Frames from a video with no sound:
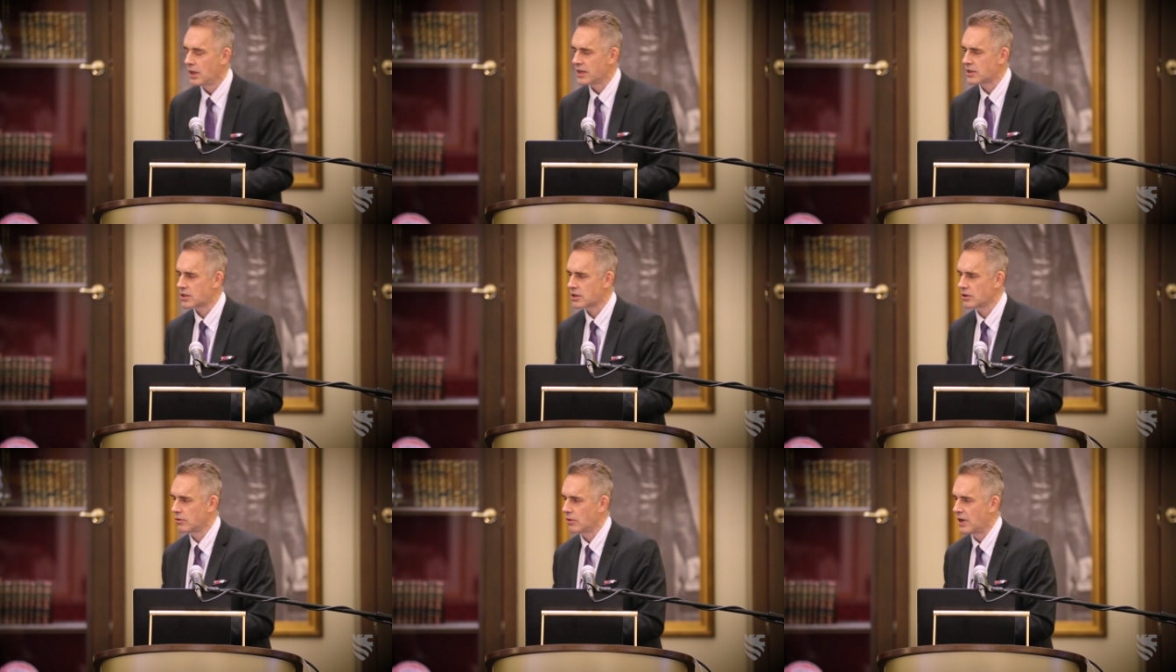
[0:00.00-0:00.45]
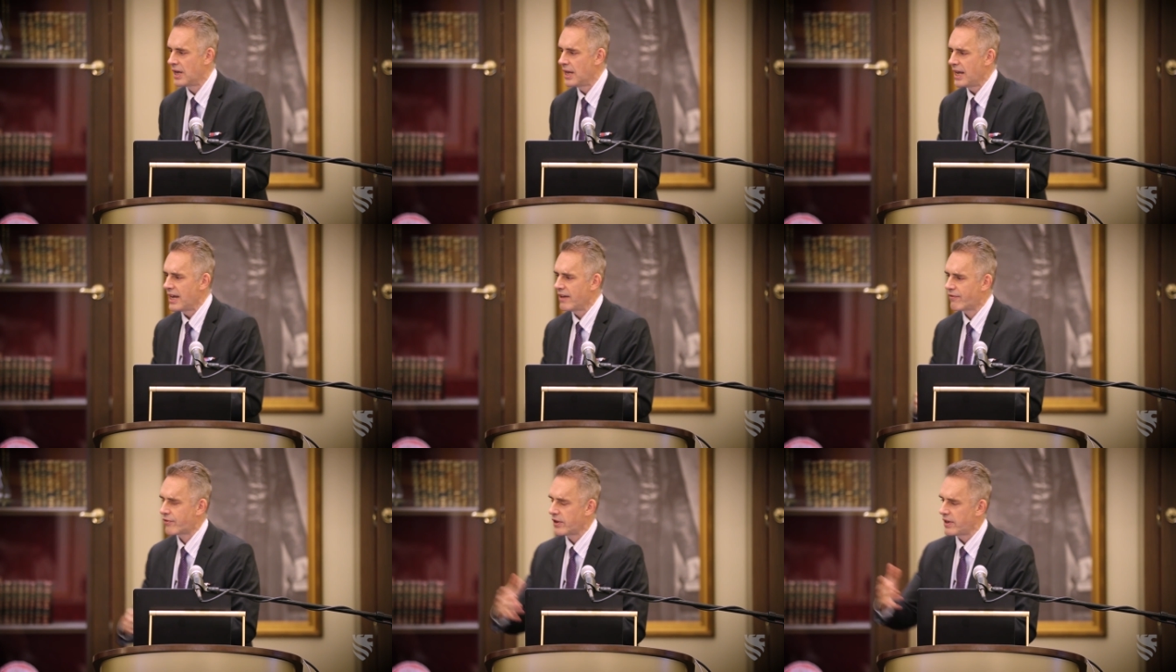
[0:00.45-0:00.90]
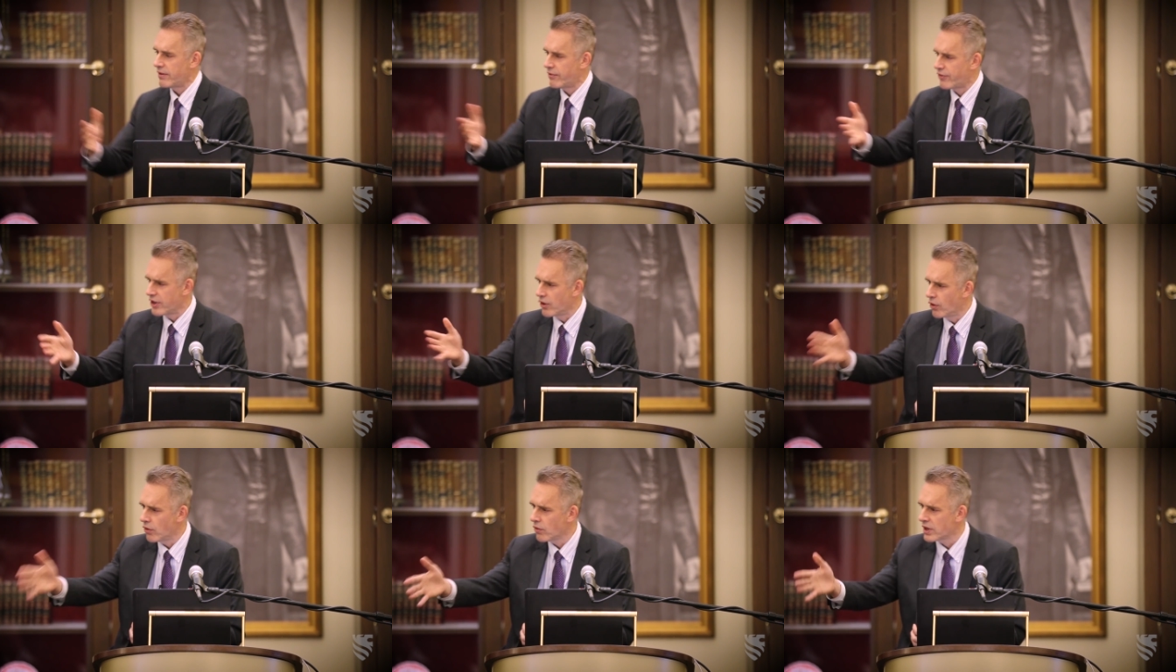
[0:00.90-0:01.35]
And so
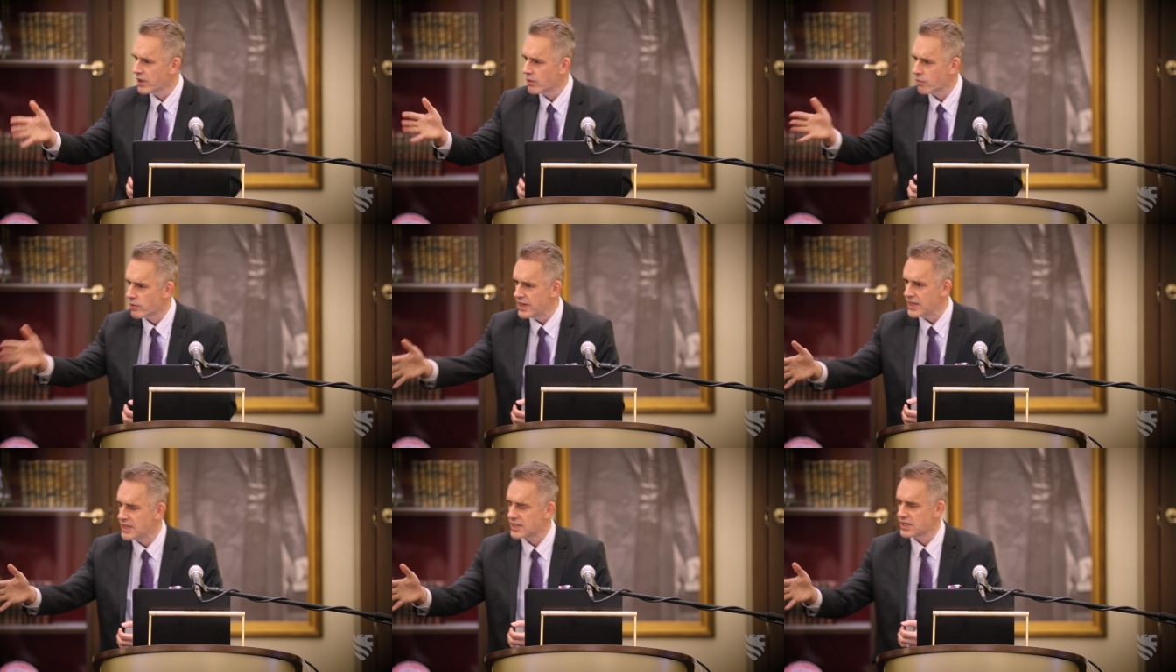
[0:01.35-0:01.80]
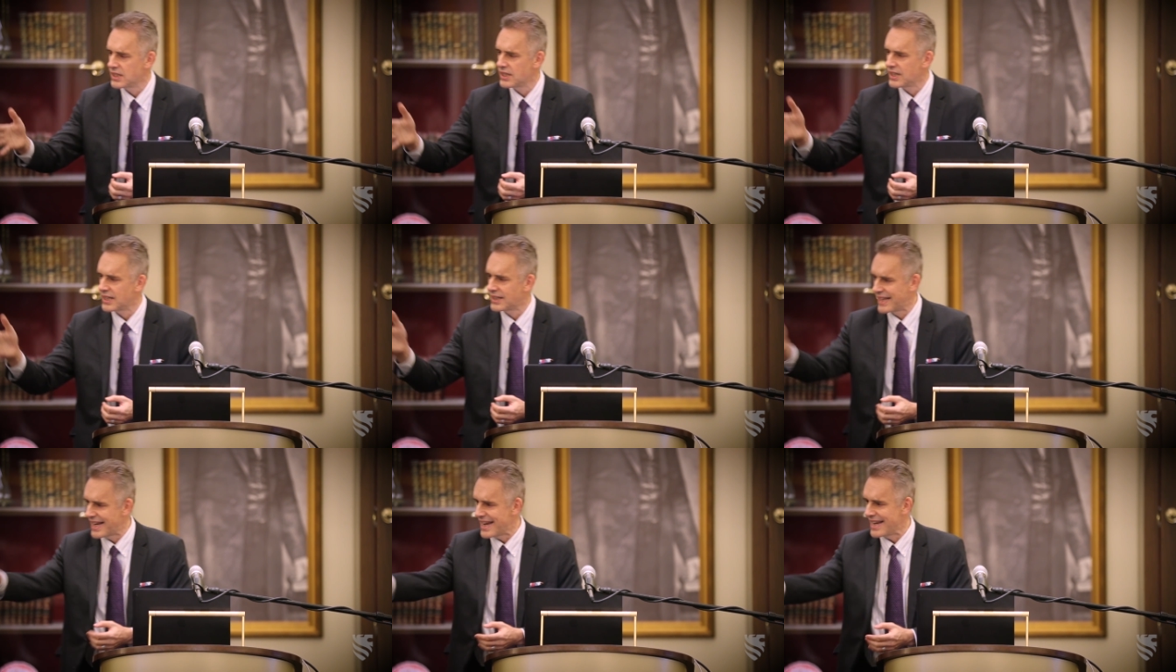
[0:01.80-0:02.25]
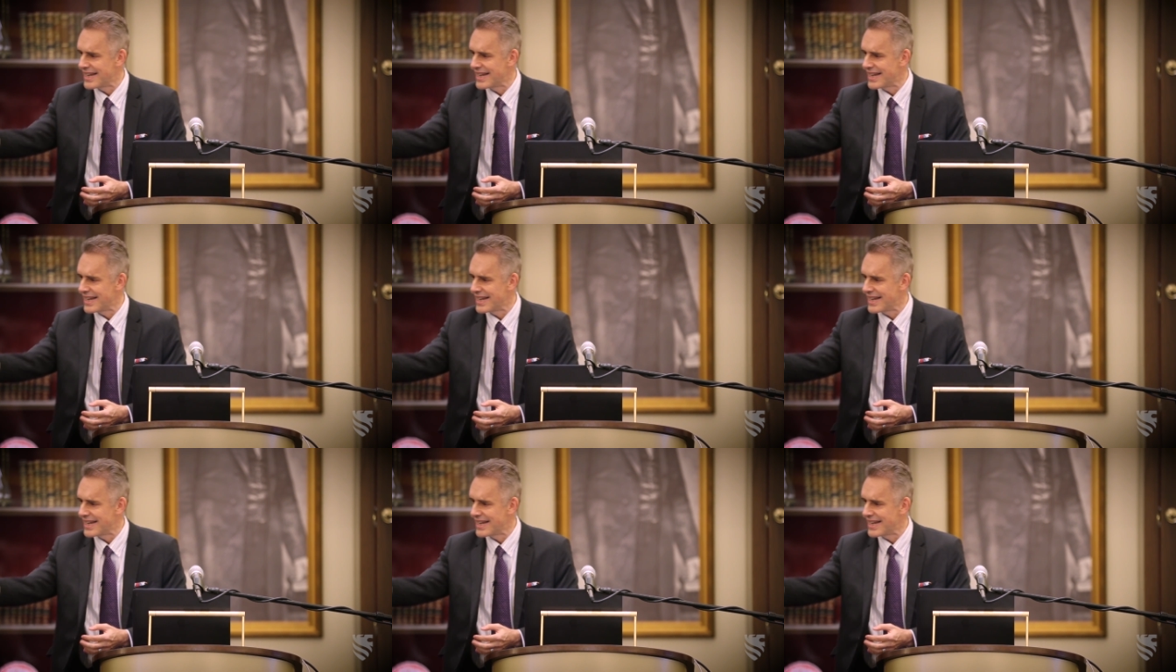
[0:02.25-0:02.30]
if the only reason that